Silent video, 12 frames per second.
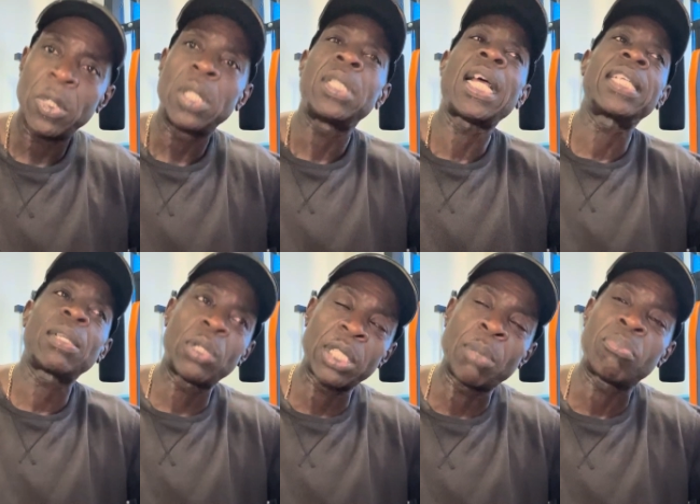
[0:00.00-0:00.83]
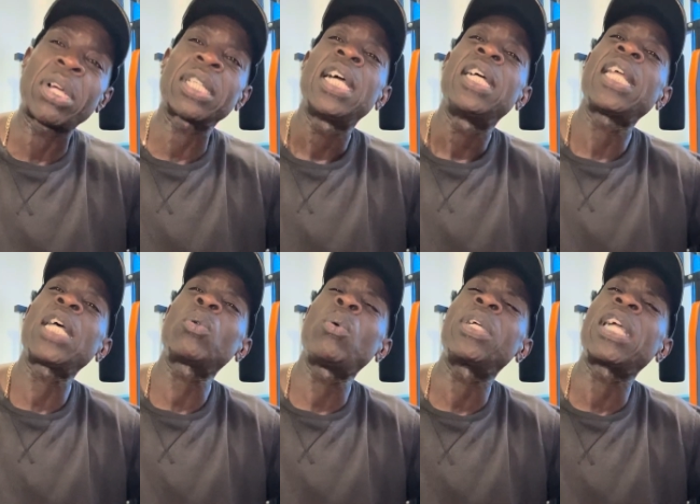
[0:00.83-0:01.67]
That's what
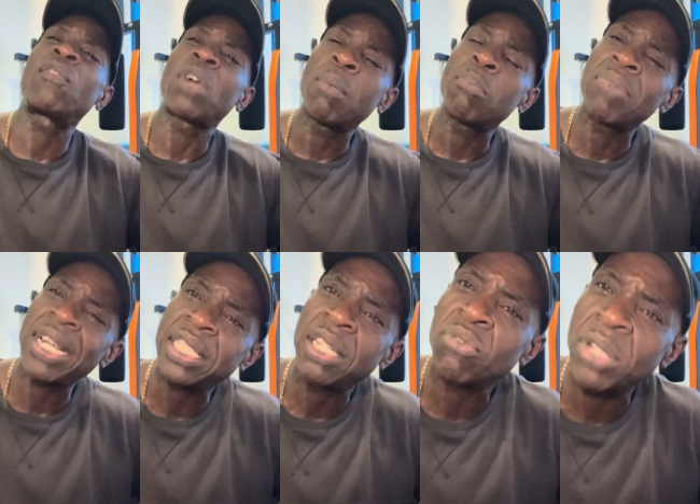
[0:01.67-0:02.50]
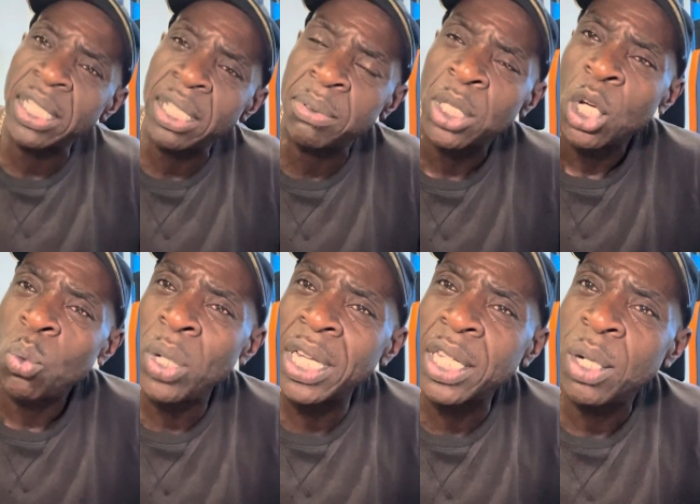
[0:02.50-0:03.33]
we get for our Brexit freedoms.
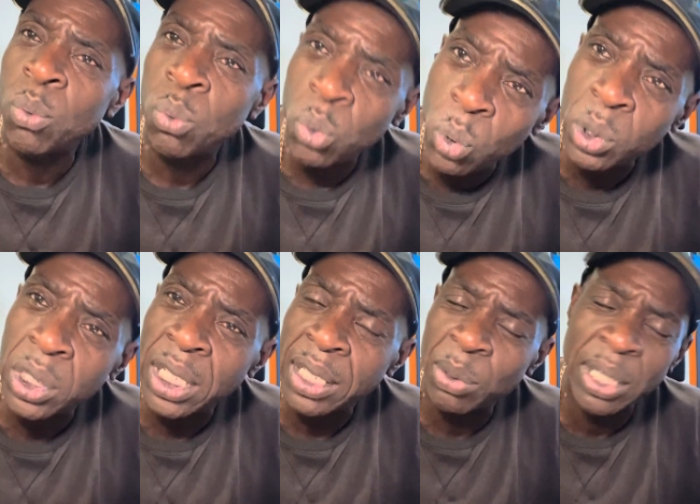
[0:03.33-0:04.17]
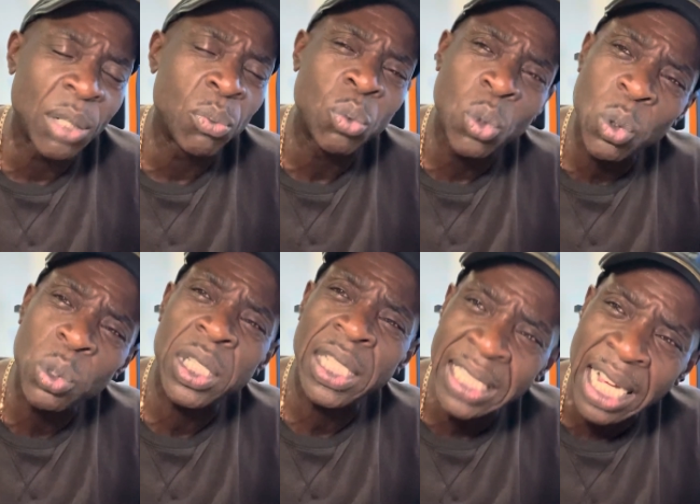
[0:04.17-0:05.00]
We can
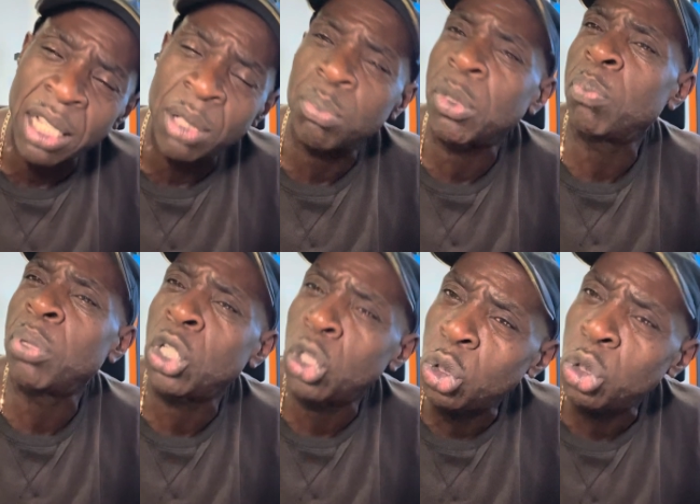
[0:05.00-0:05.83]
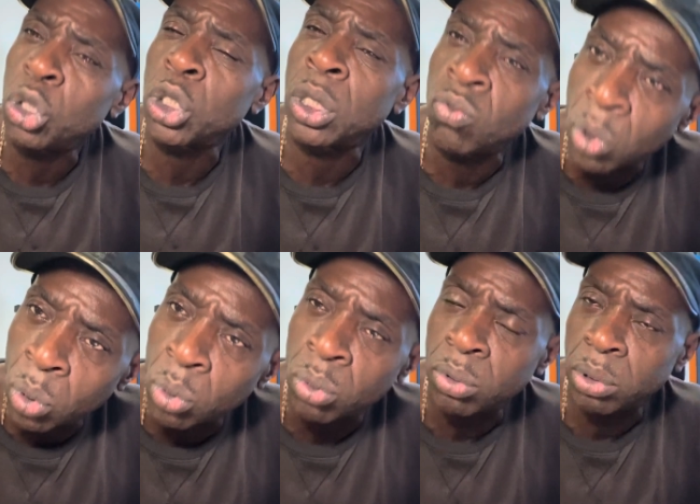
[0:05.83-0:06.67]
water down the pollution
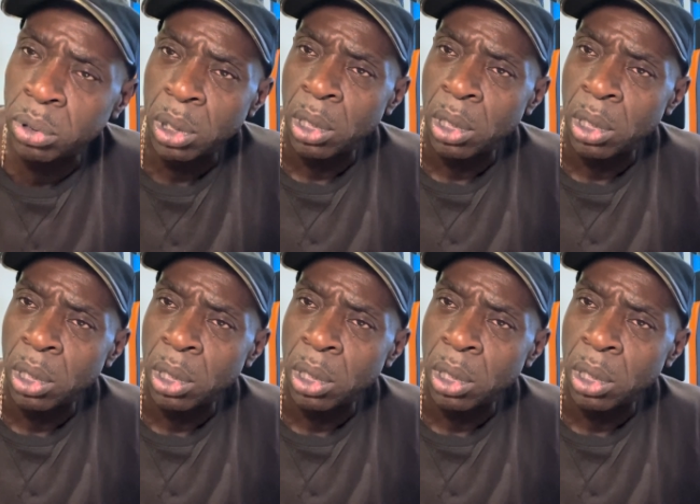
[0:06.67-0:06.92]
rules.